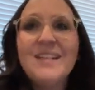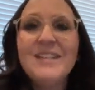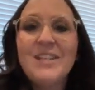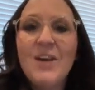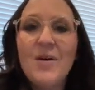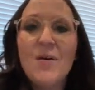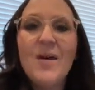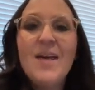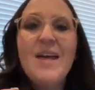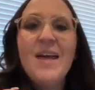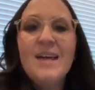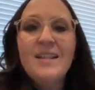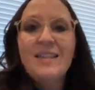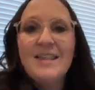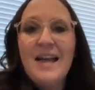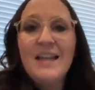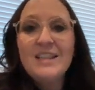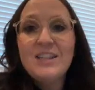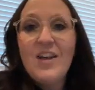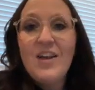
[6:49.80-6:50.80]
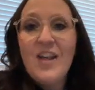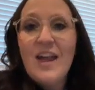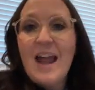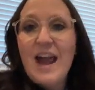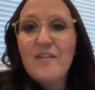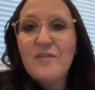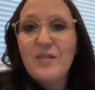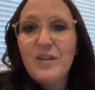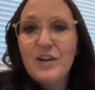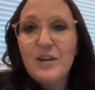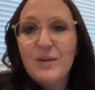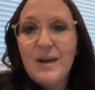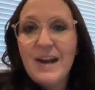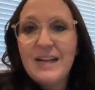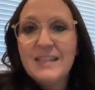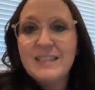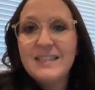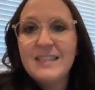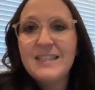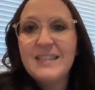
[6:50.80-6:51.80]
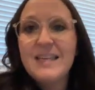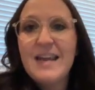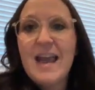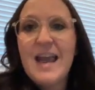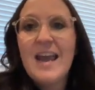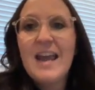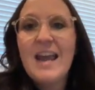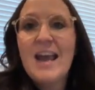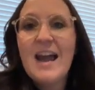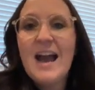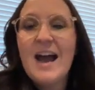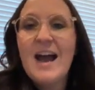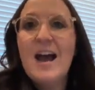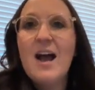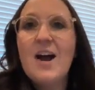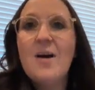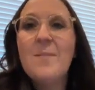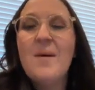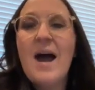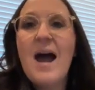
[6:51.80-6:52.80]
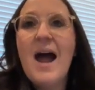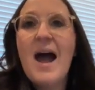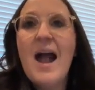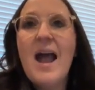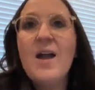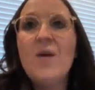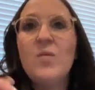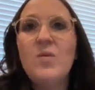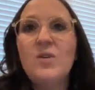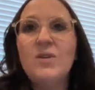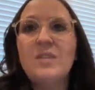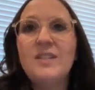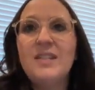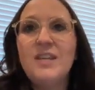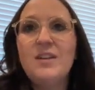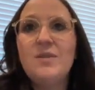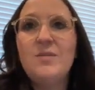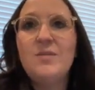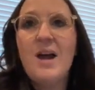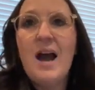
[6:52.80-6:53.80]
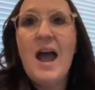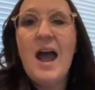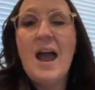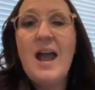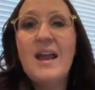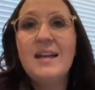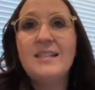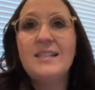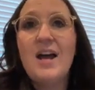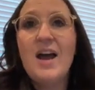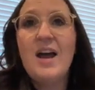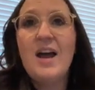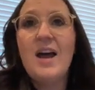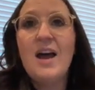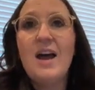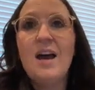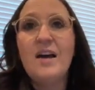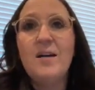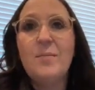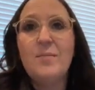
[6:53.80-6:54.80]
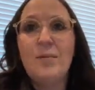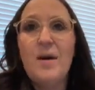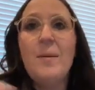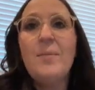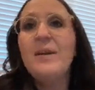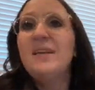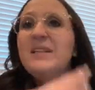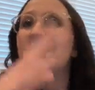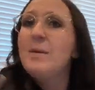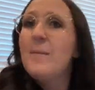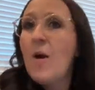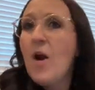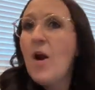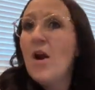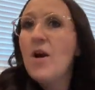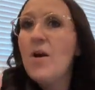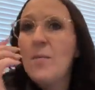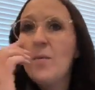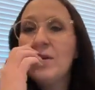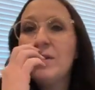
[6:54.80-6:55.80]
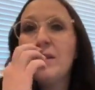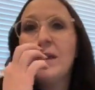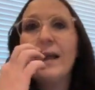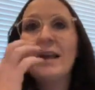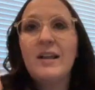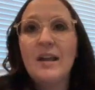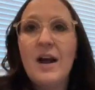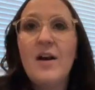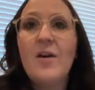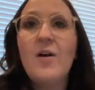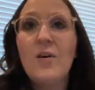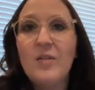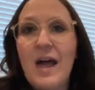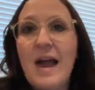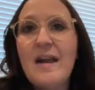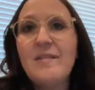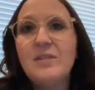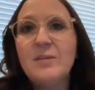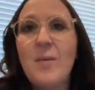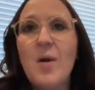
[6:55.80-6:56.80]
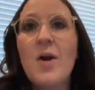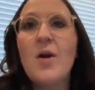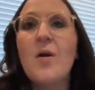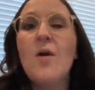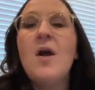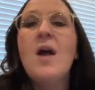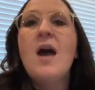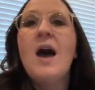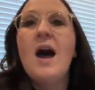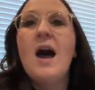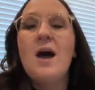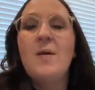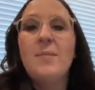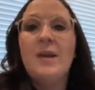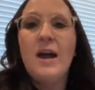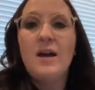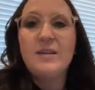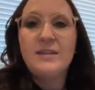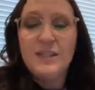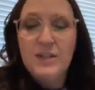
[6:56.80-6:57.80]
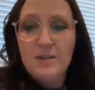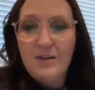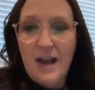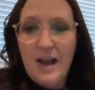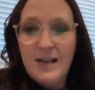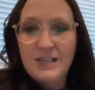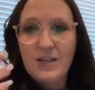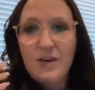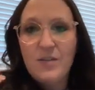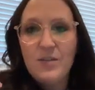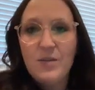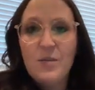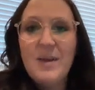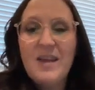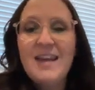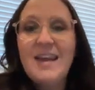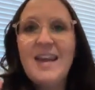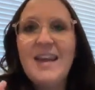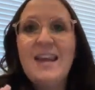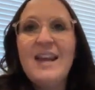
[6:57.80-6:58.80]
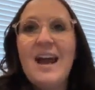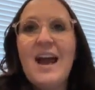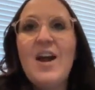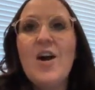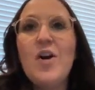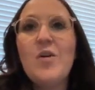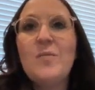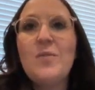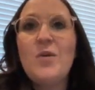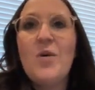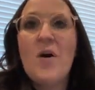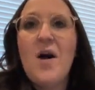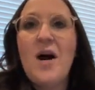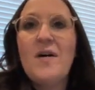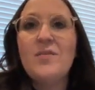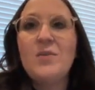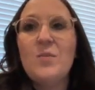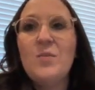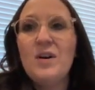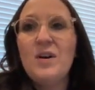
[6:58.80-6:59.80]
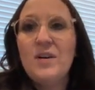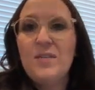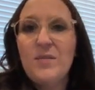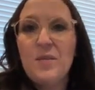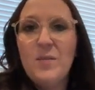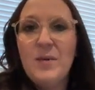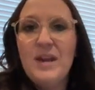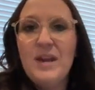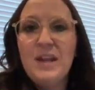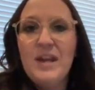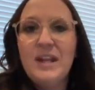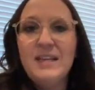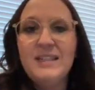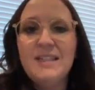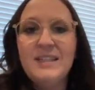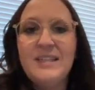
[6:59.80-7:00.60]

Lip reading: So that's all I have for you guys today. I will see you guys probably tomorrow. More than likely, I'll go live tomorrow. But I'll see you guys over the weekend. I hope you all have a wonderful weekend.